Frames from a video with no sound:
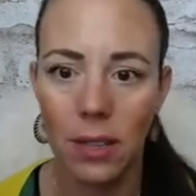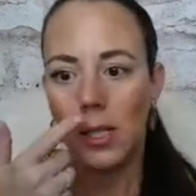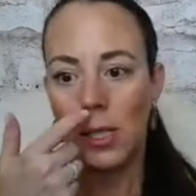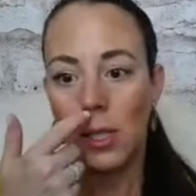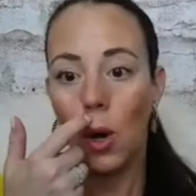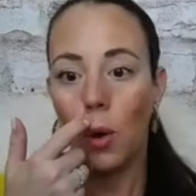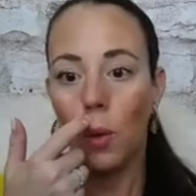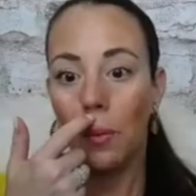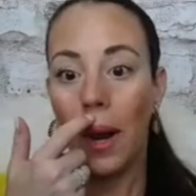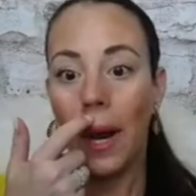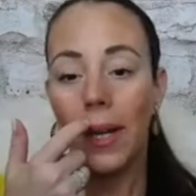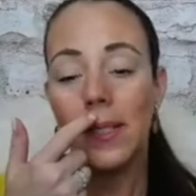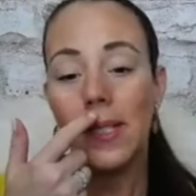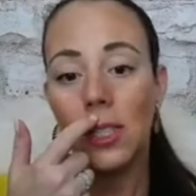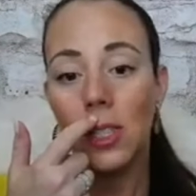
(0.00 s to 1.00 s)
So
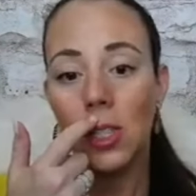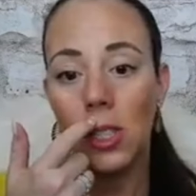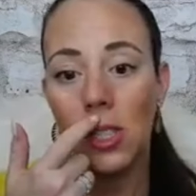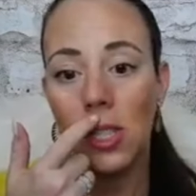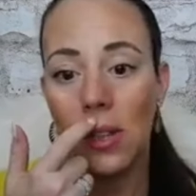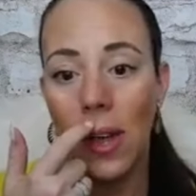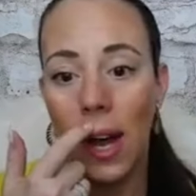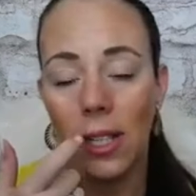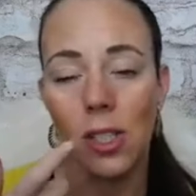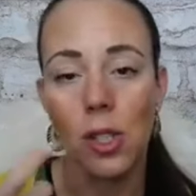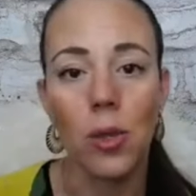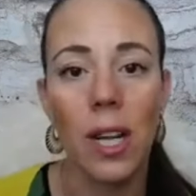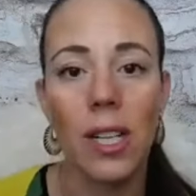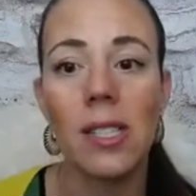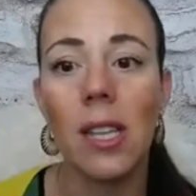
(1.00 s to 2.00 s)
pay attention to that.
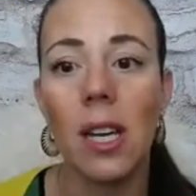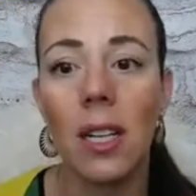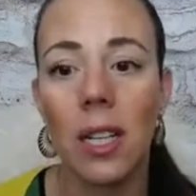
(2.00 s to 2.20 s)
So that's